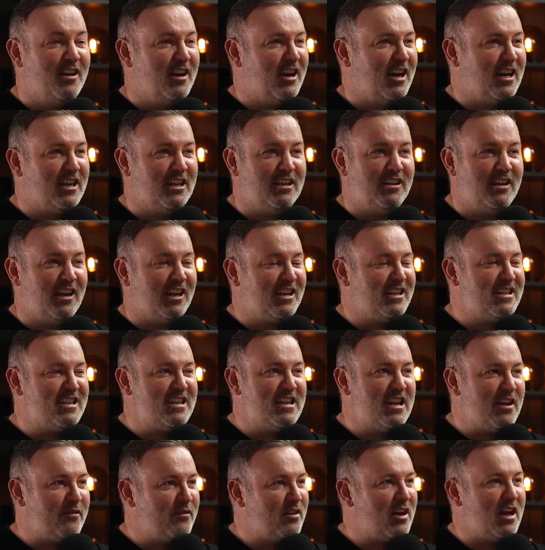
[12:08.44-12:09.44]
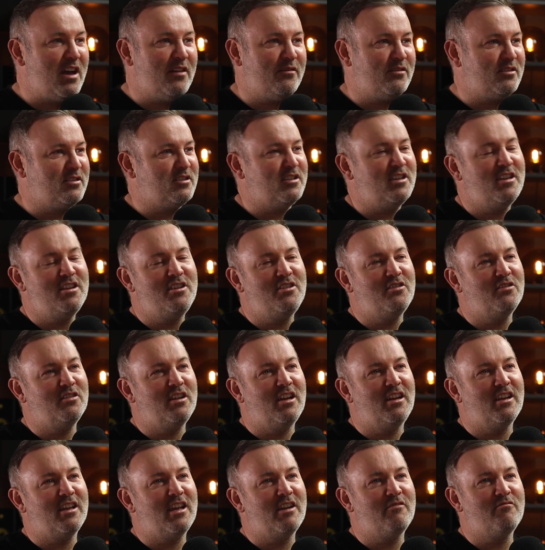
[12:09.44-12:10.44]
And I'd never ever seen you
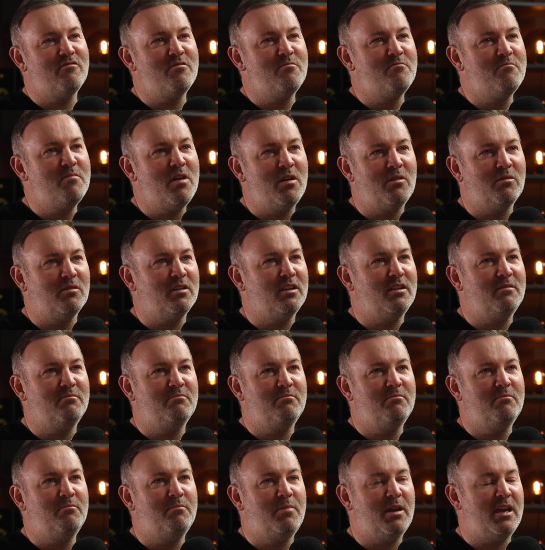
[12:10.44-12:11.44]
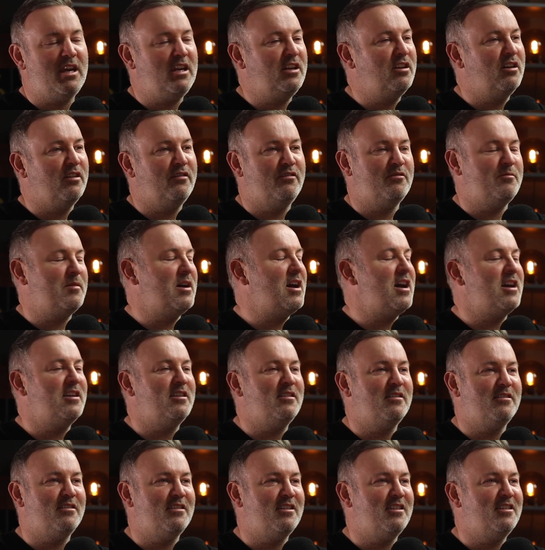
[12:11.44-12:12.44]
get remotely peed off about
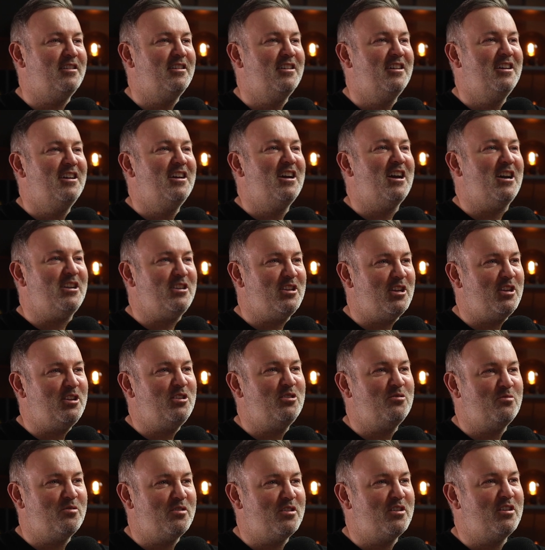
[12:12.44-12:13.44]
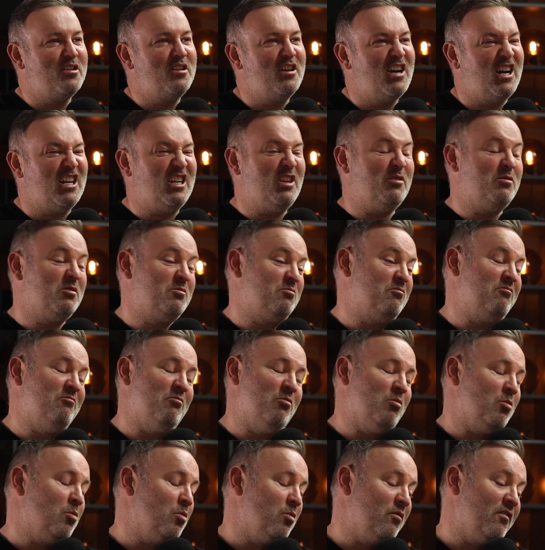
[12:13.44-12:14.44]
anything, and yet you were, and it was
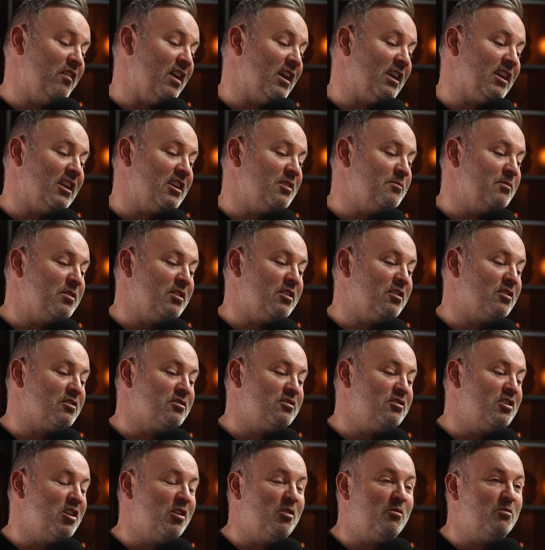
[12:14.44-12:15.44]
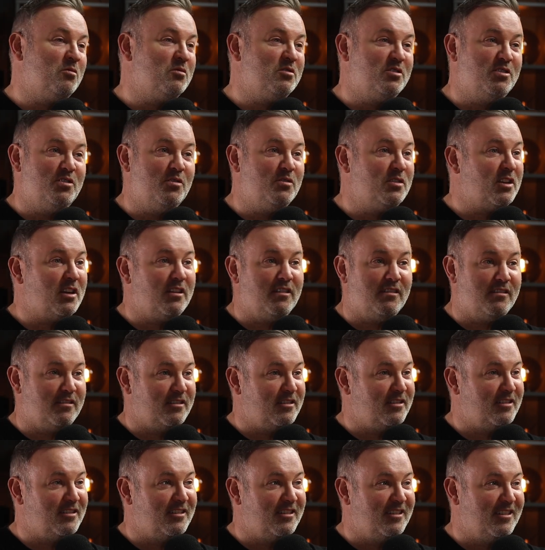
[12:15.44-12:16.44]
valid because no one was doing
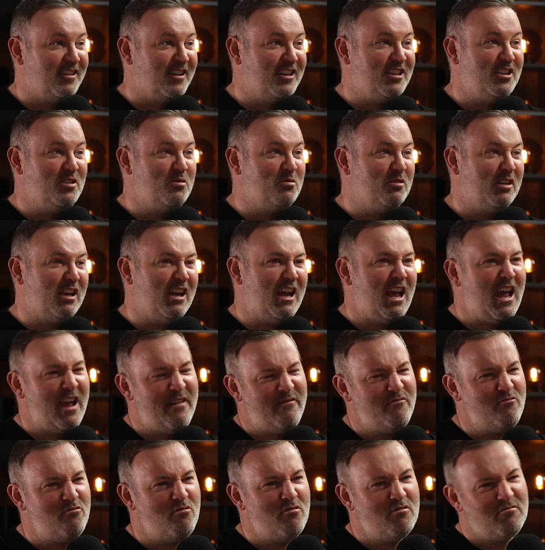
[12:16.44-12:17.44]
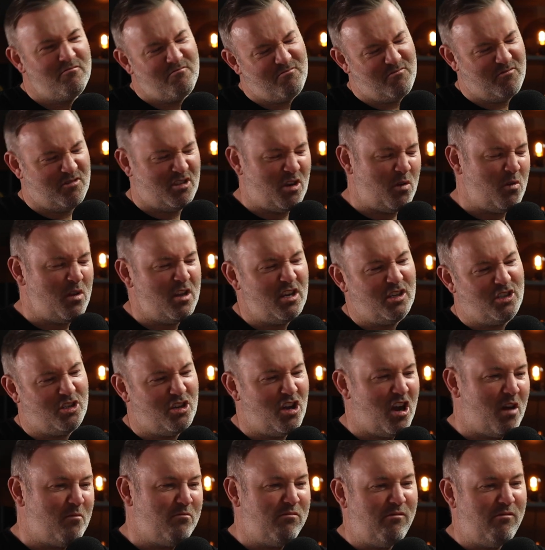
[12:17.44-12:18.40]
anything, and you were like, everyone do your job,